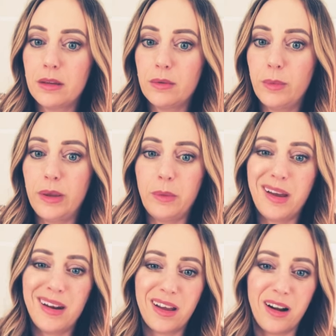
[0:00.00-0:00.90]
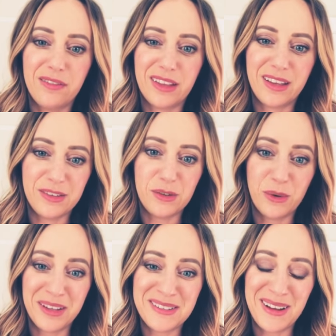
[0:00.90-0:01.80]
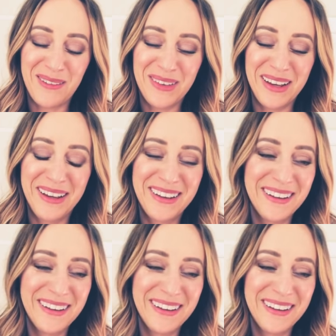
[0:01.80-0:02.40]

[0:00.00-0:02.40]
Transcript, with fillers: we, we kind of got off the kids no kids topic